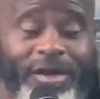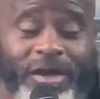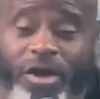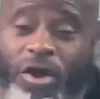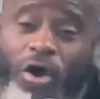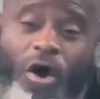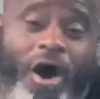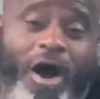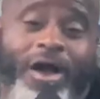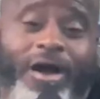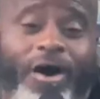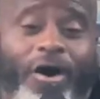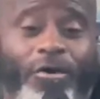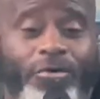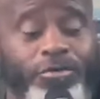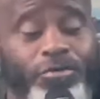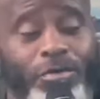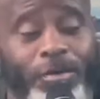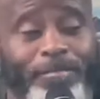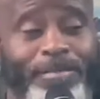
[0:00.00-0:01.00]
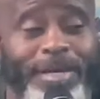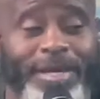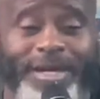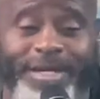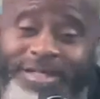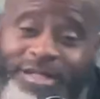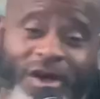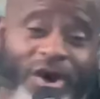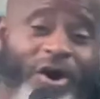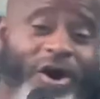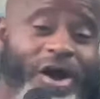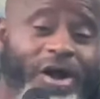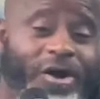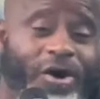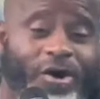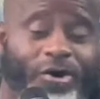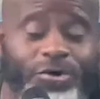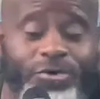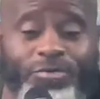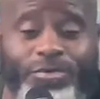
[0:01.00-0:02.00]
God called you to be this. God
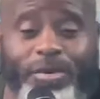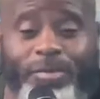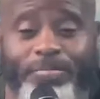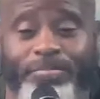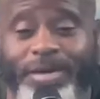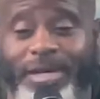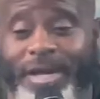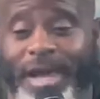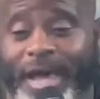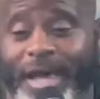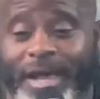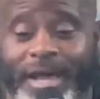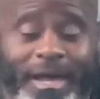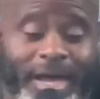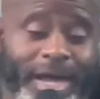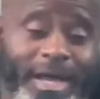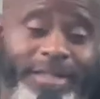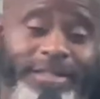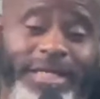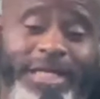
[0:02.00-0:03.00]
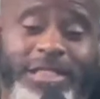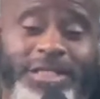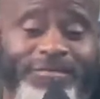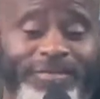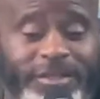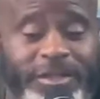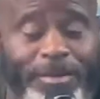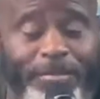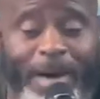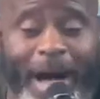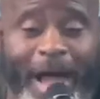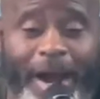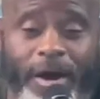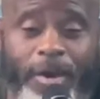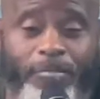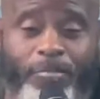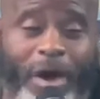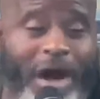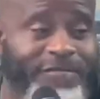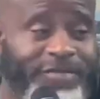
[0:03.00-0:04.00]
called you to be that. It's easy for somebody to
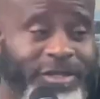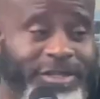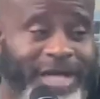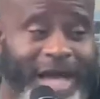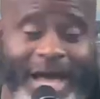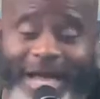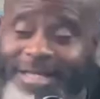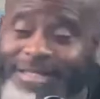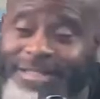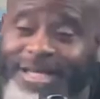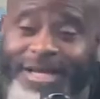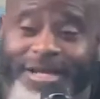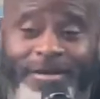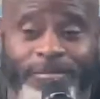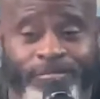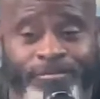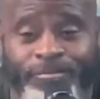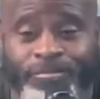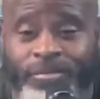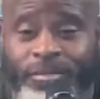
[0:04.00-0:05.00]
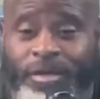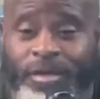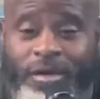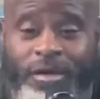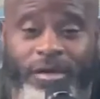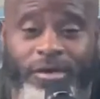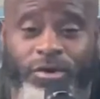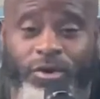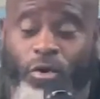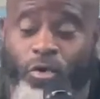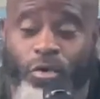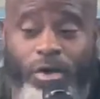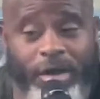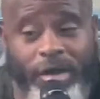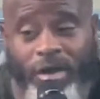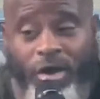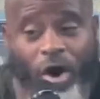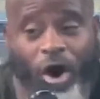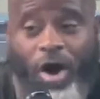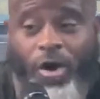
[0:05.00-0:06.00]
prophesy and say, you know,
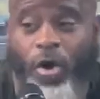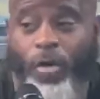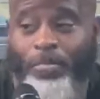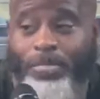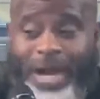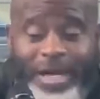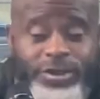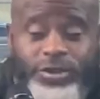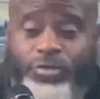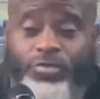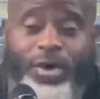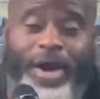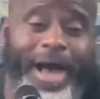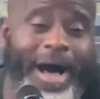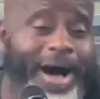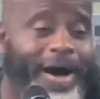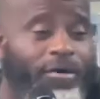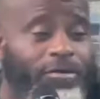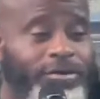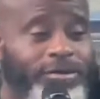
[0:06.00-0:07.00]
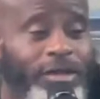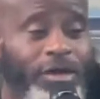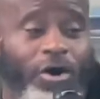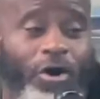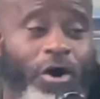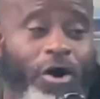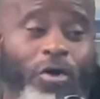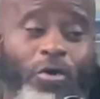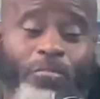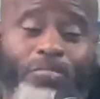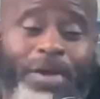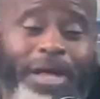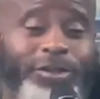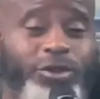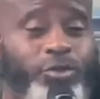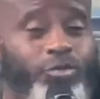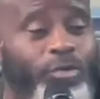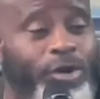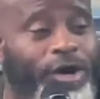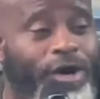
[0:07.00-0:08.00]
God gonna bless you with a house. God gonna
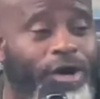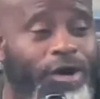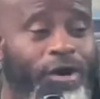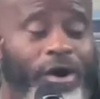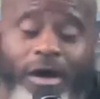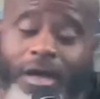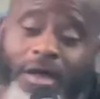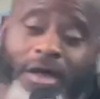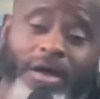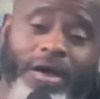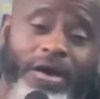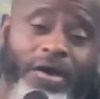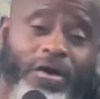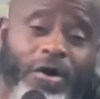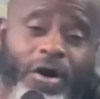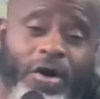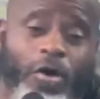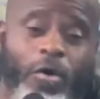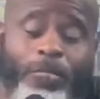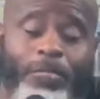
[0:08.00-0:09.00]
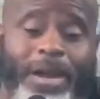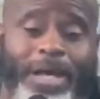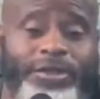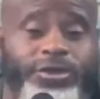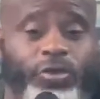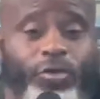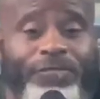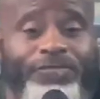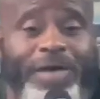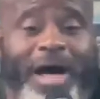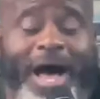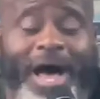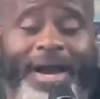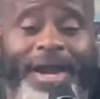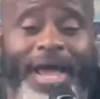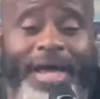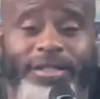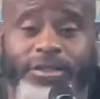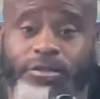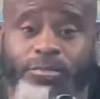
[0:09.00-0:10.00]
bless you with a car. God gonna bless your
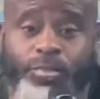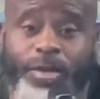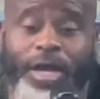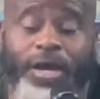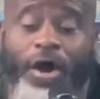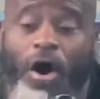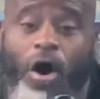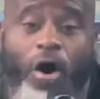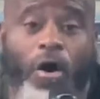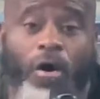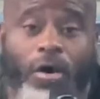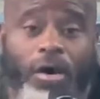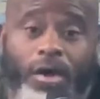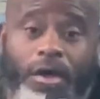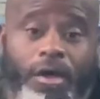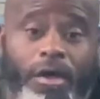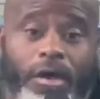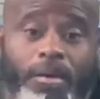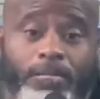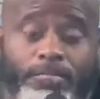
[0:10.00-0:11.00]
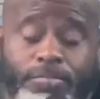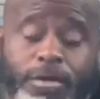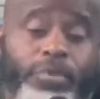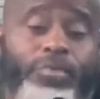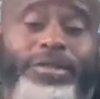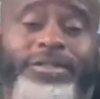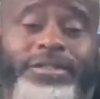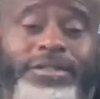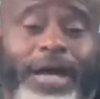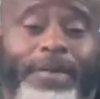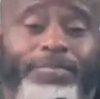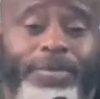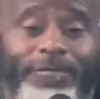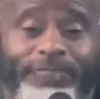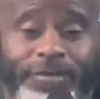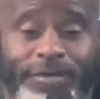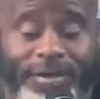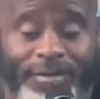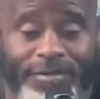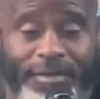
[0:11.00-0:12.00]
finances. We can all be
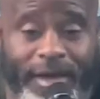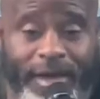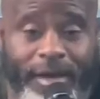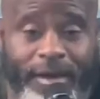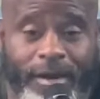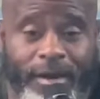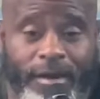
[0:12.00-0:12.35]
receptive to that.